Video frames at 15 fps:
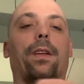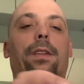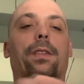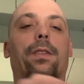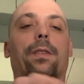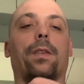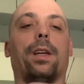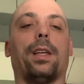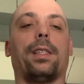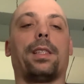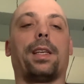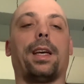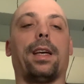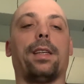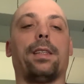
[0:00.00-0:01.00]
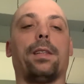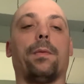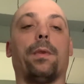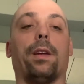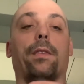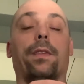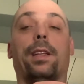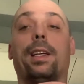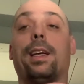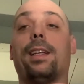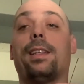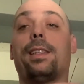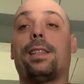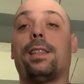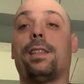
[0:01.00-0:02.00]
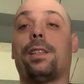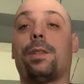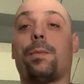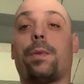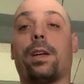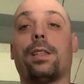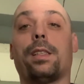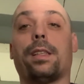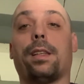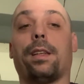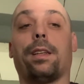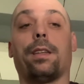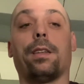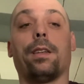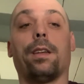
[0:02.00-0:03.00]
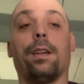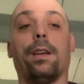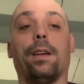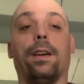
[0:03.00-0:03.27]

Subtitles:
so nice case and whatever. The ANC is surprisingly good.